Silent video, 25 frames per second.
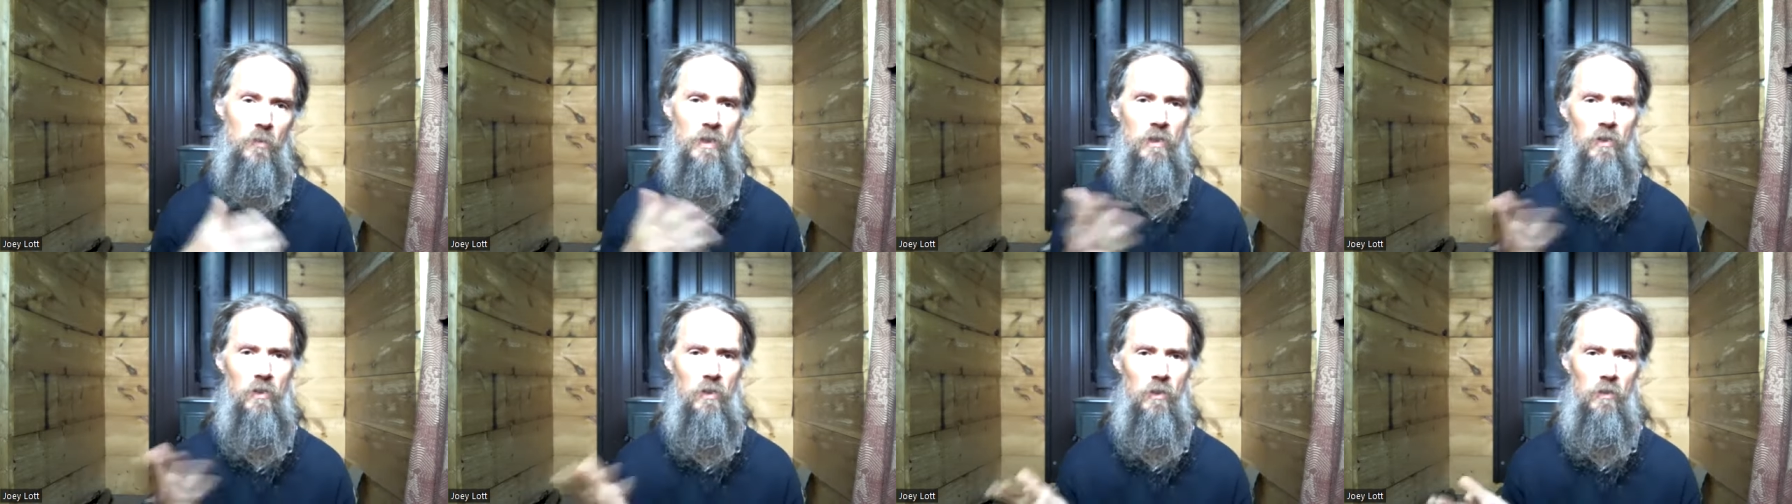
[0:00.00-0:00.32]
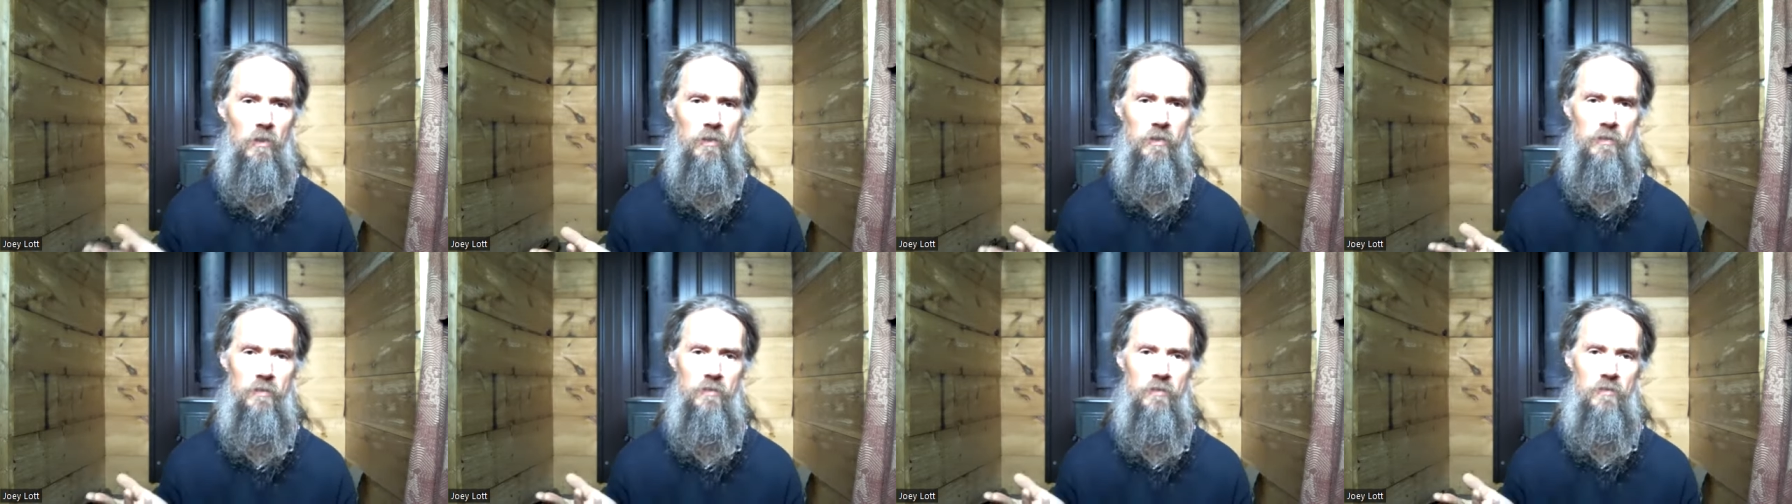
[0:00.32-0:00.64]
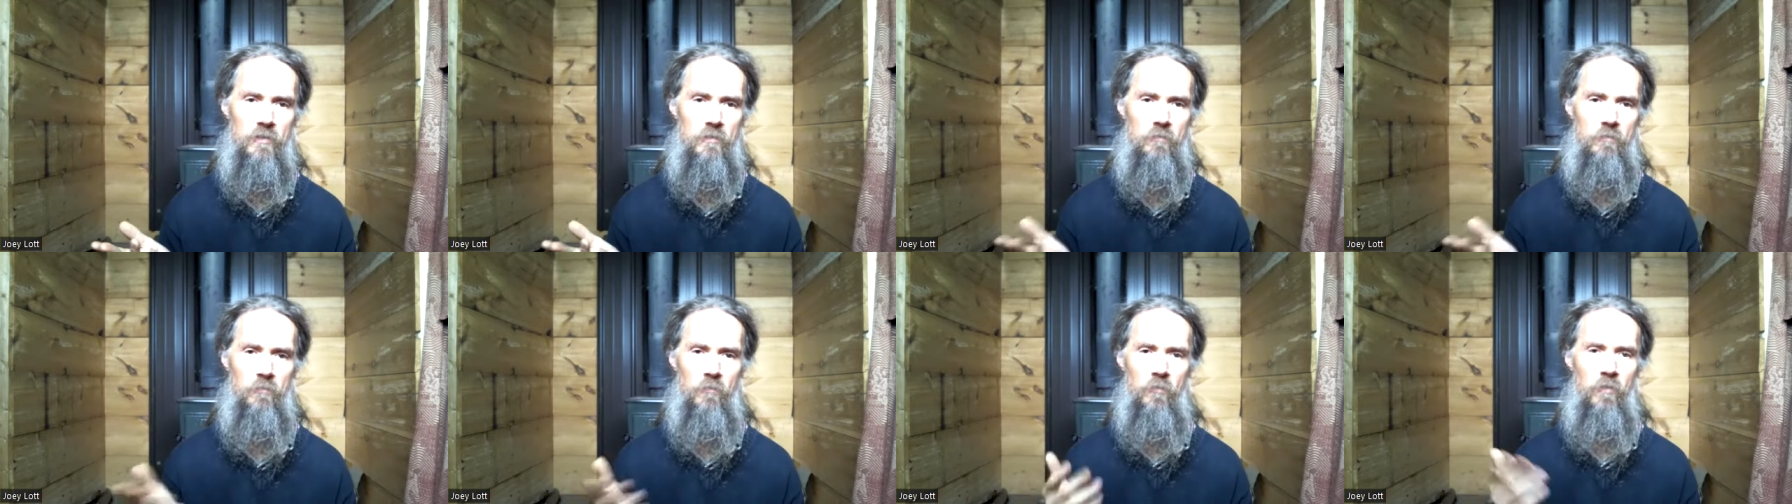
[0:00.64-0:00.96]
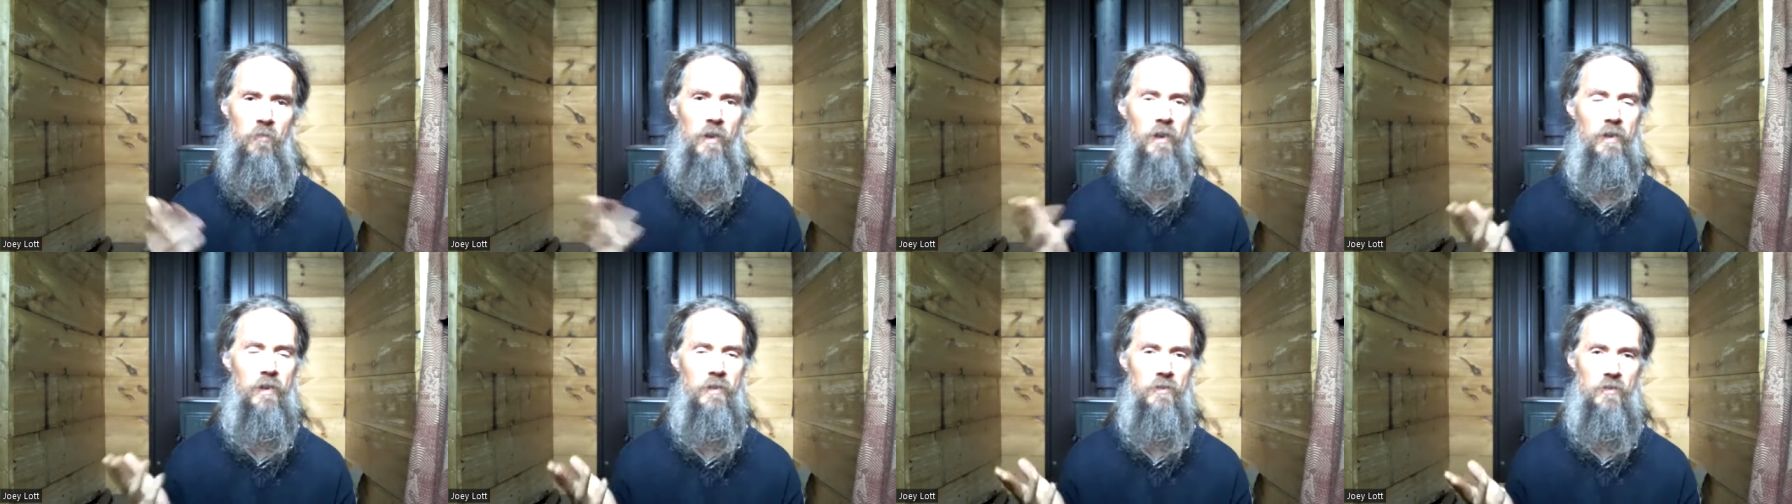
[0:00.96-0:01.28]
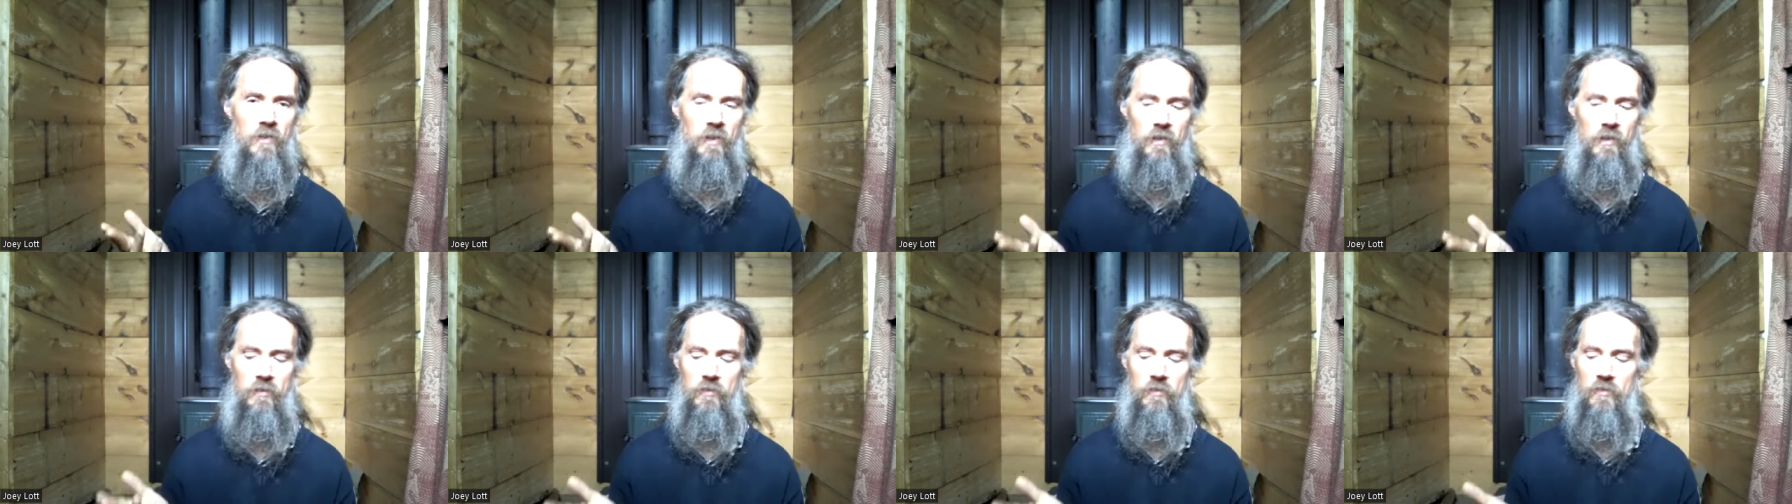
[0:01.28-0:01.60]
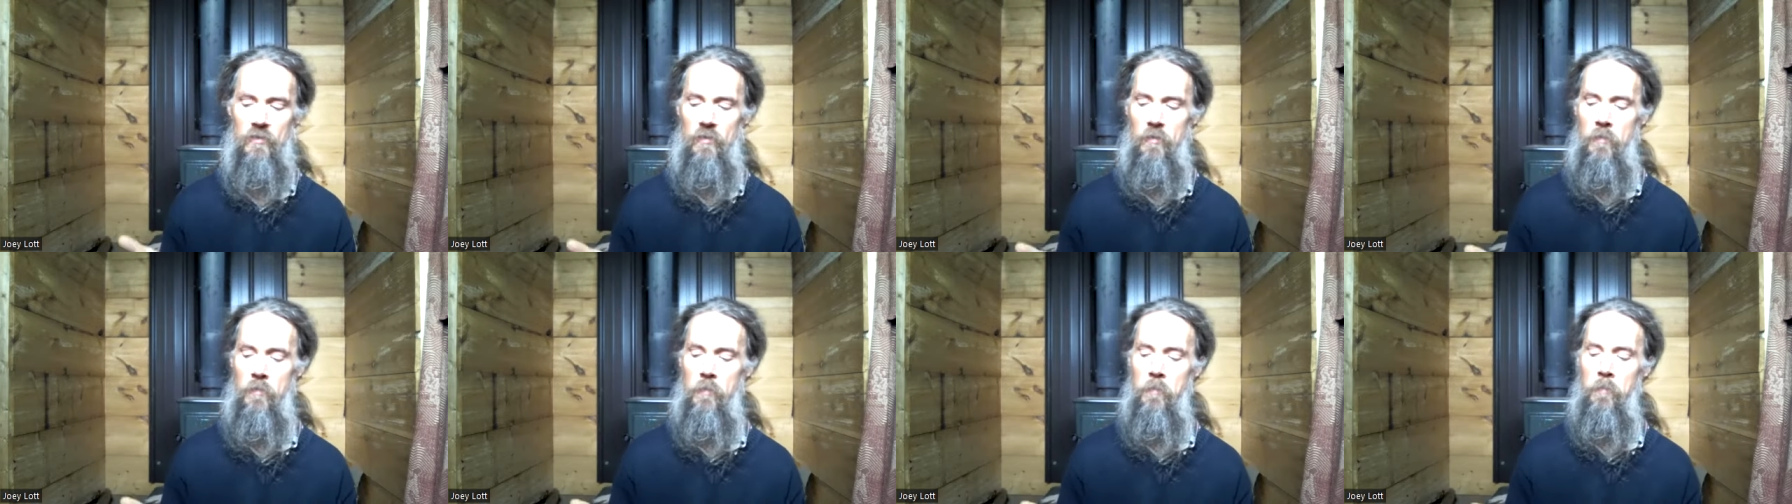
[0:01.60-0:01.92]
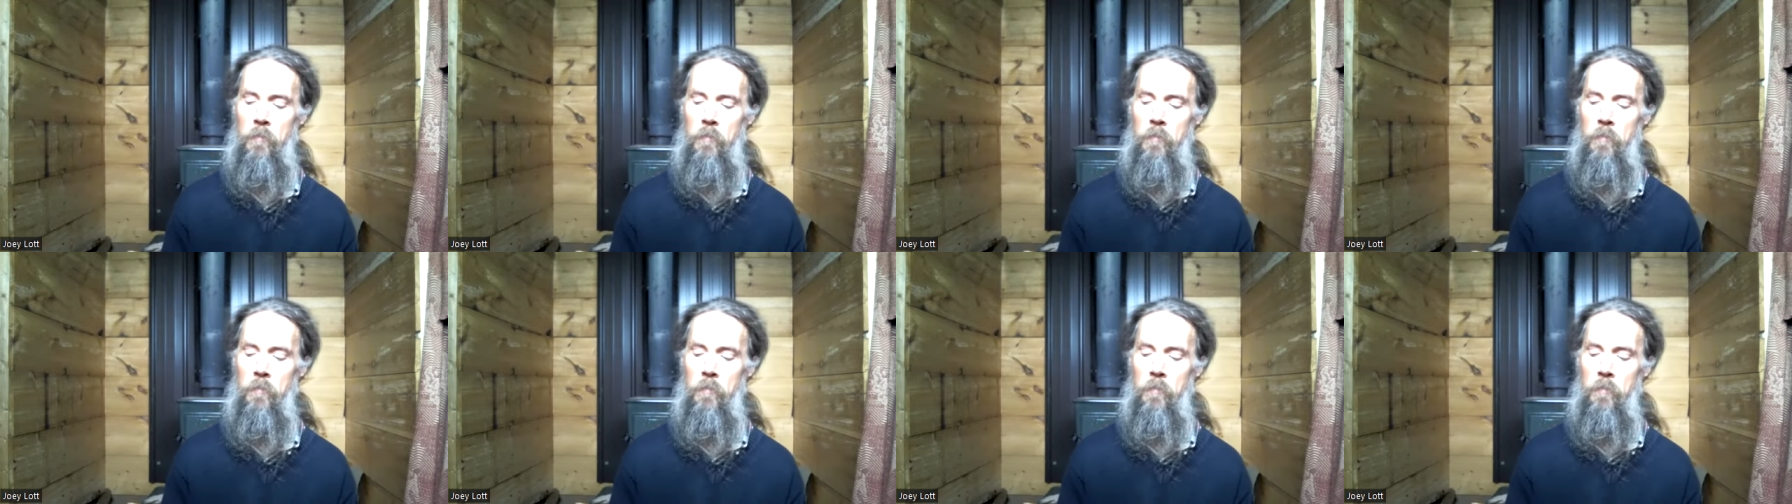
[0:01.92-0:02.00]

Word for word: we call it various things.